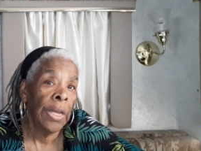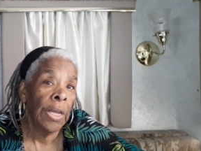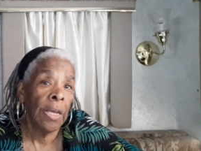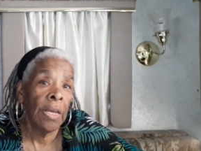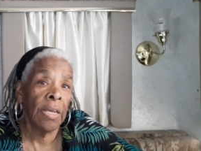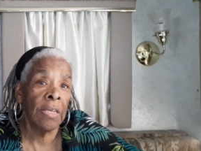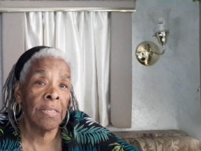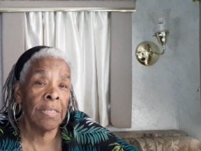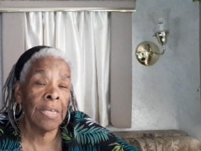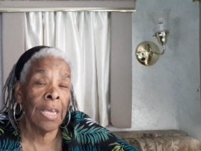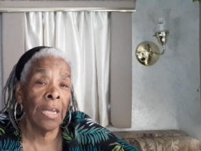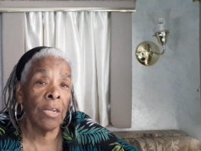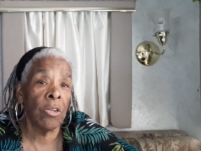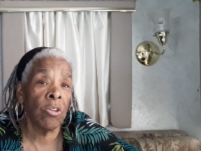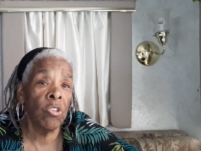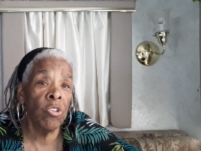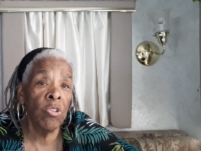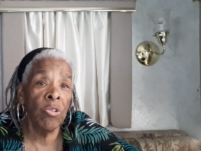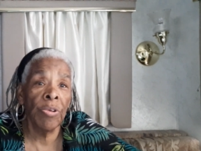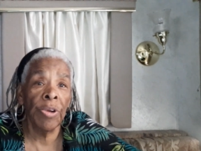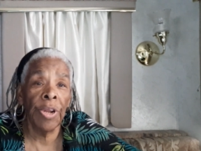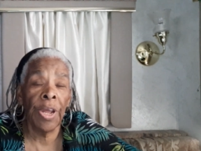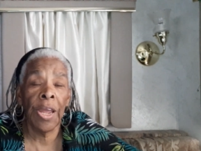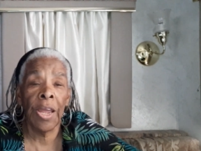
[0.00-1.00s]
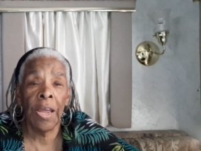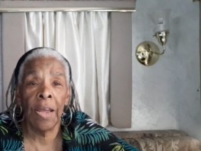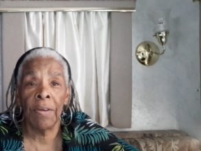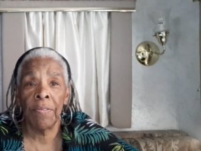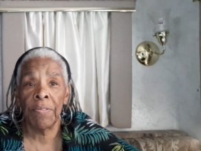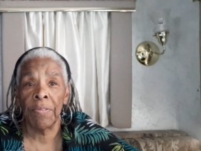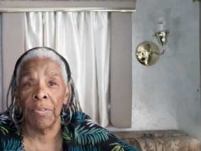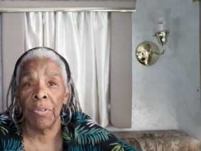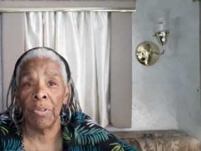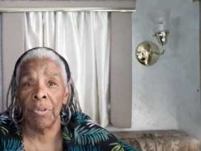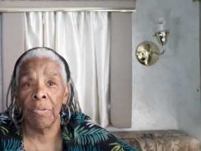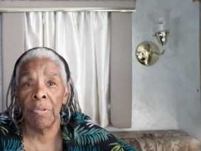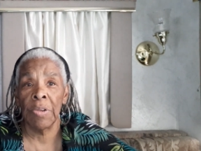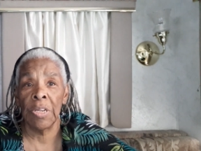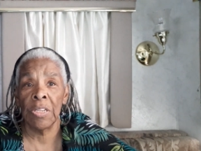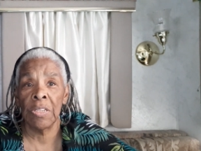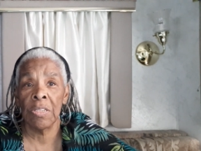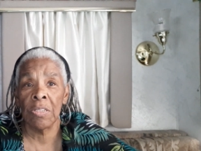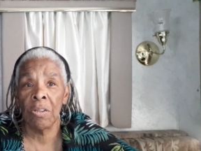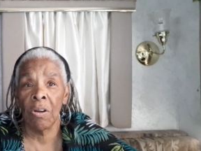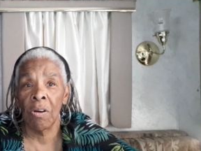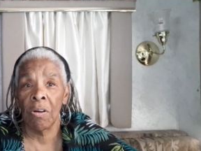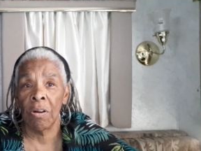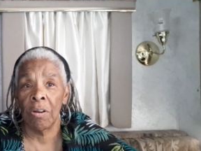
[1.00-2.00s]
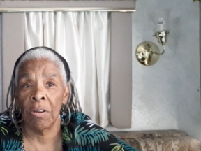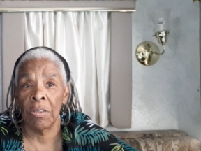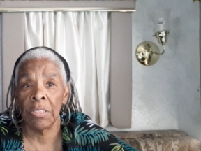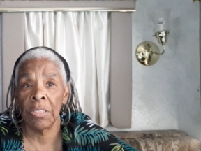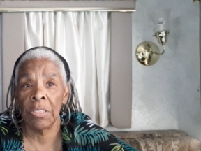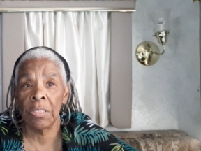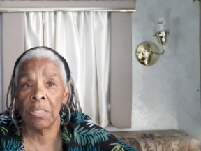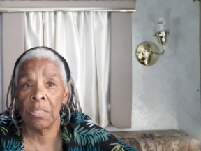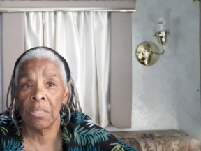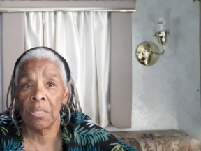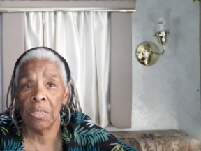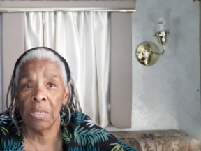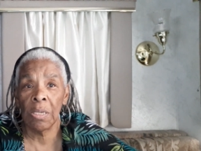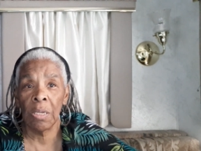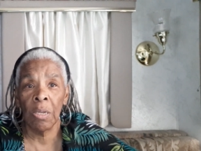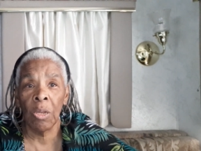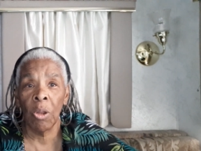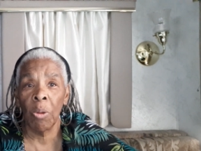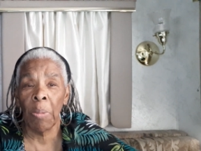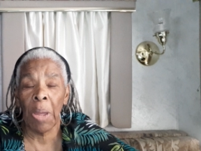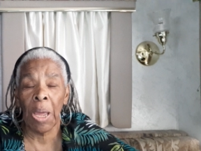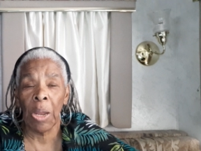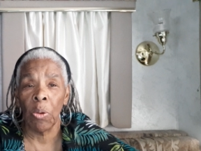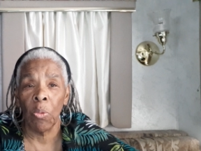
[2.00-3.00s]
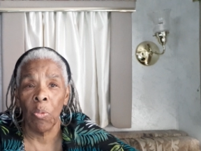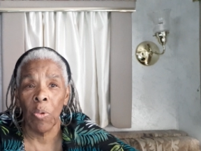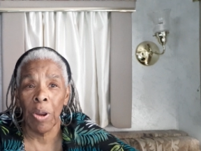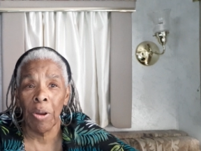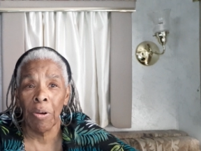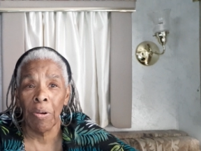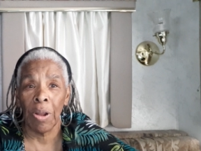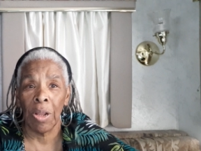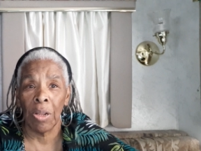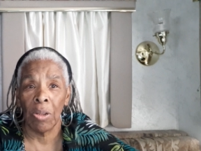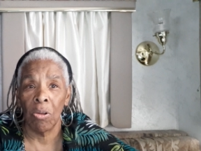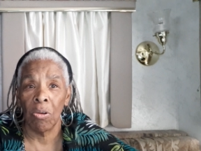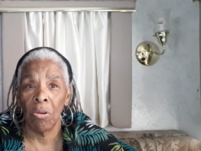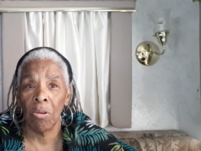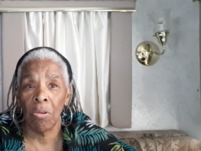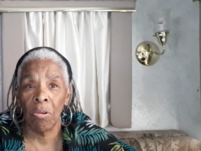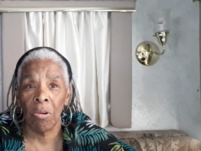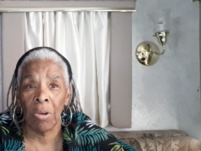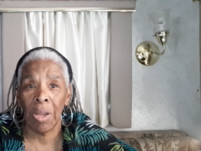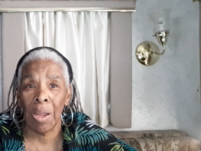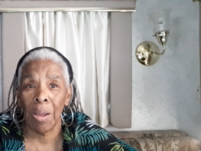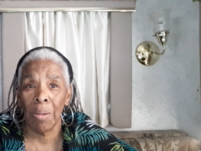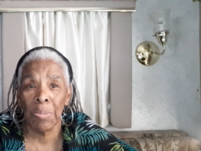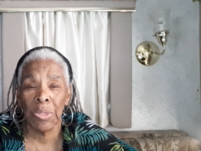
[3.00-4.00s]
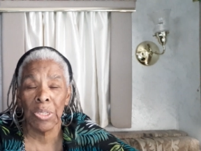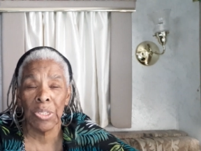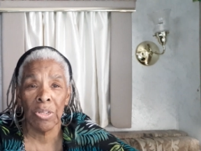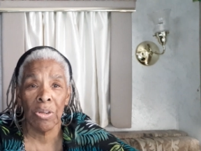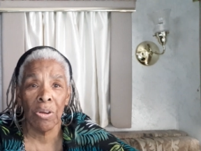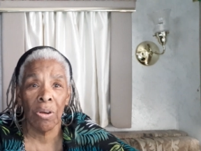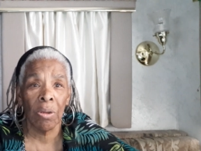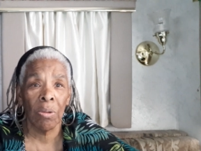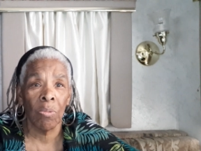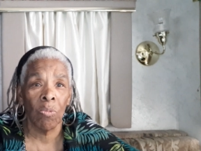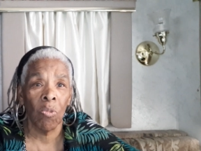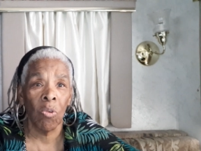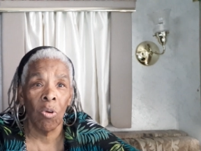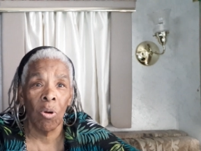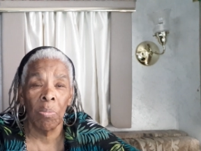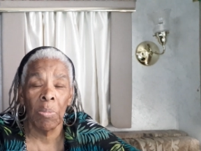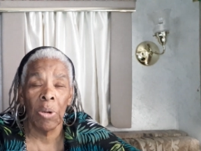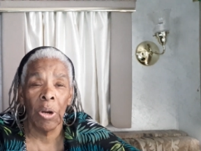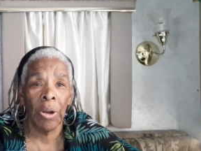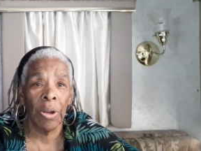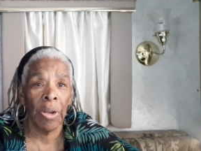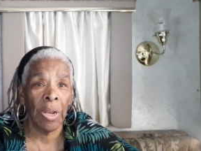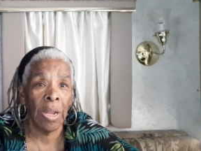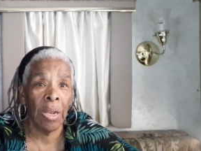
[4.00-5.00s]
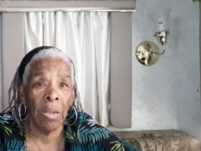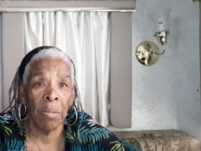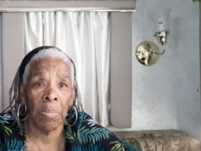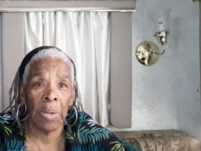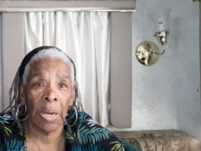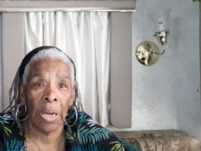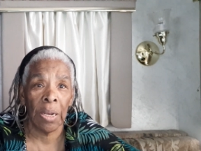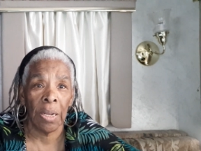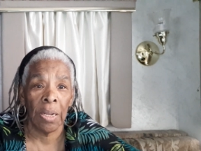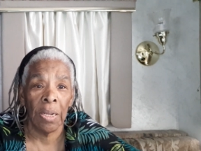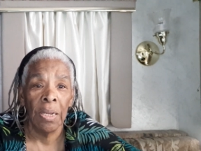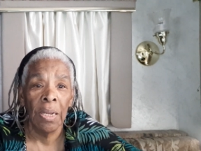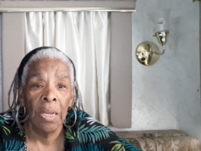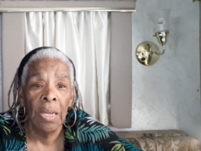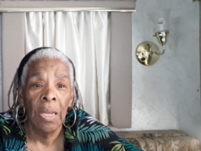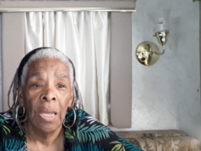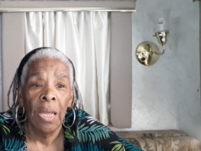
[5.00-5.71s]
it's getting 2.5 and 3 stars, no matter where I look, on Amazon, Walmart, anybody.